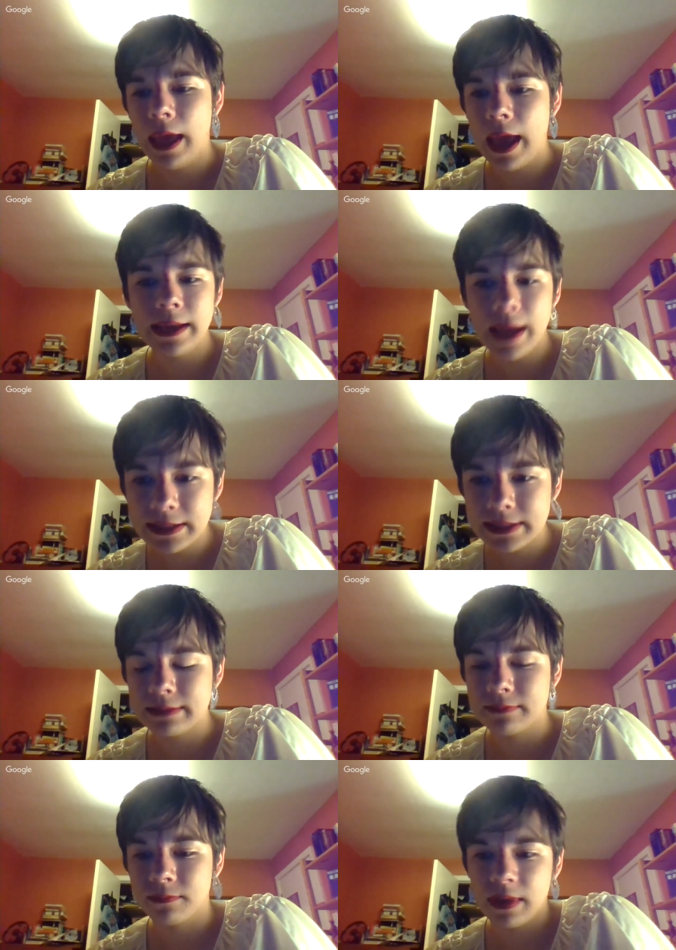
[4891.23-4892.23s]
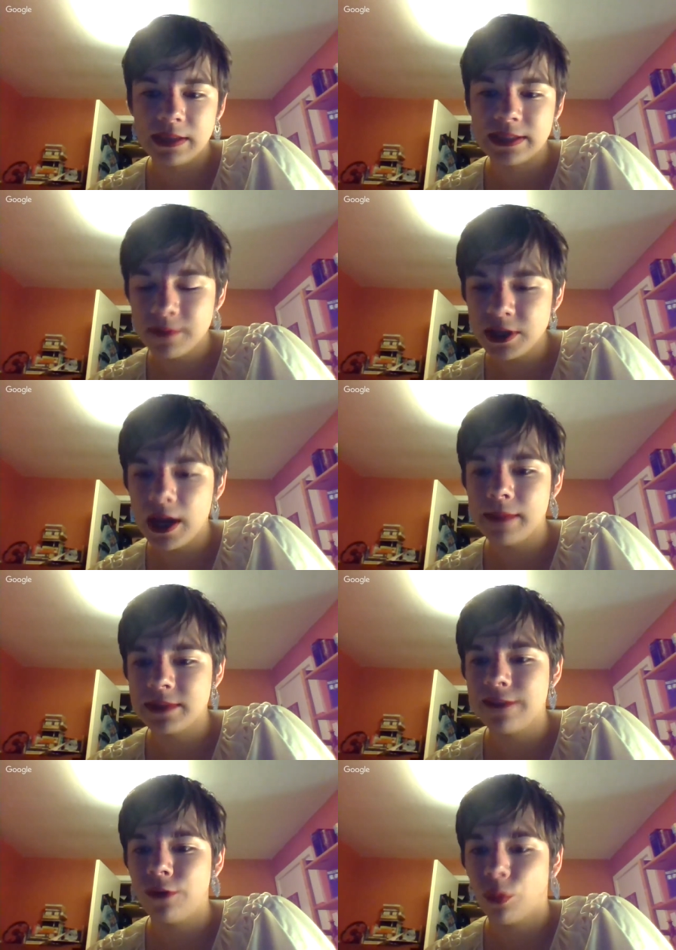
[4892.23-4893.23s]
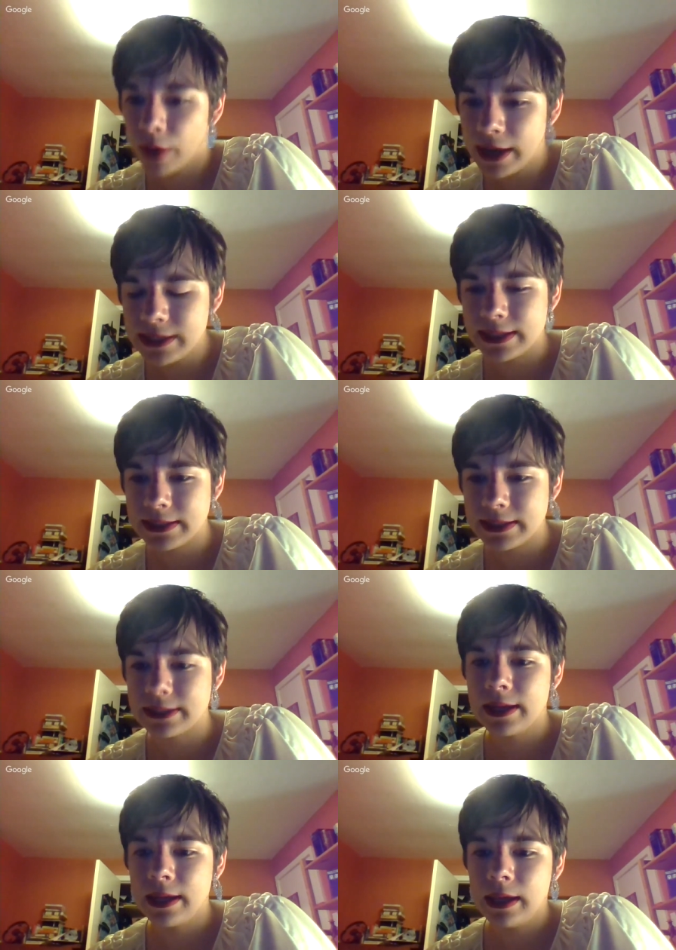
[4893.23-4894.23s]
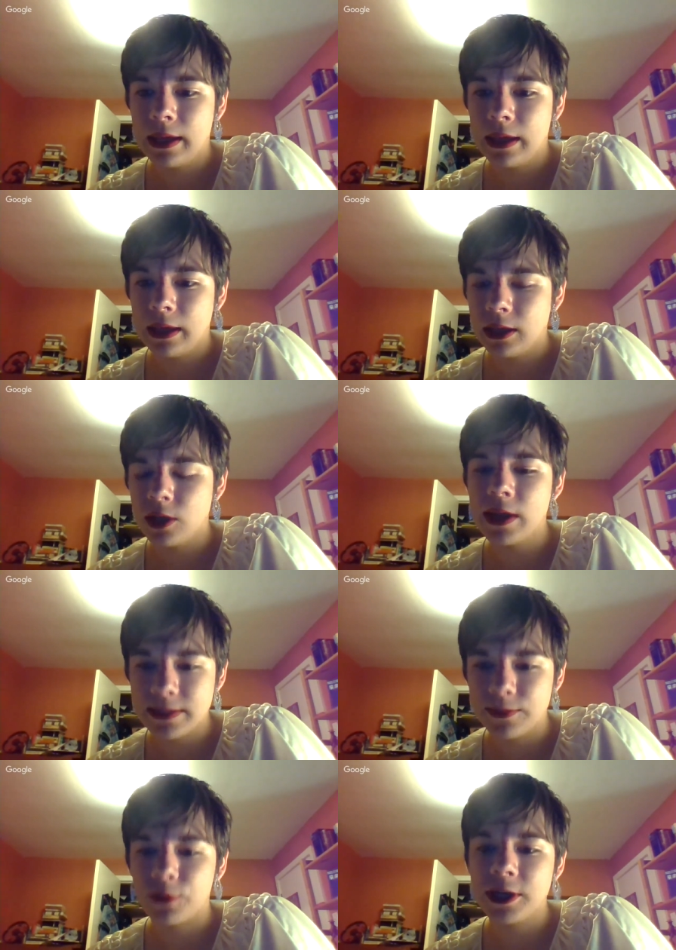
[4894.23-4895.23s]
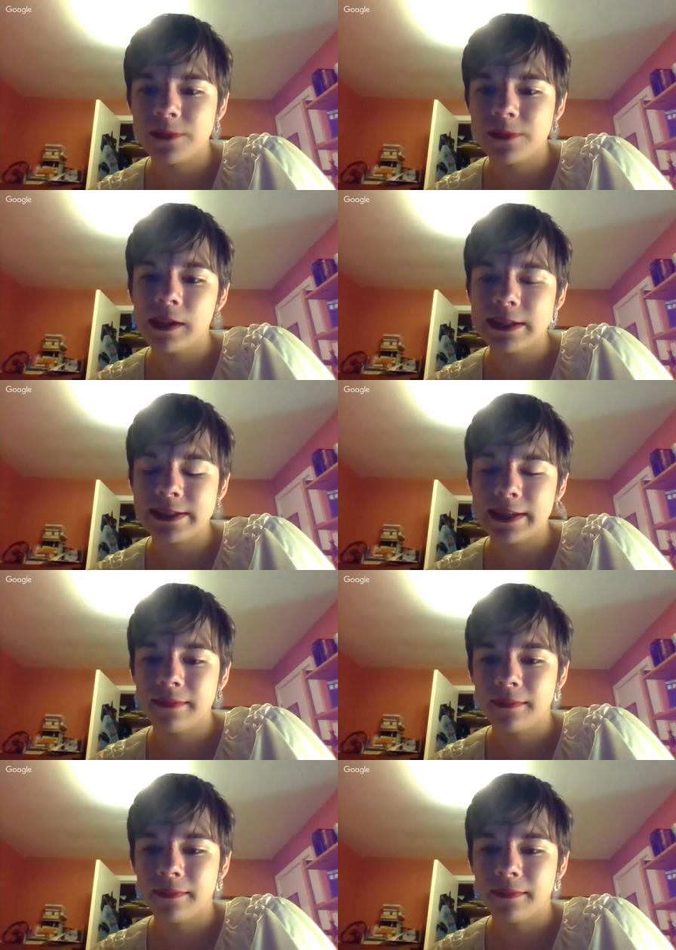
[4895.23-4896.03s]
and yes, sometimes even racist U.S. immigration policy.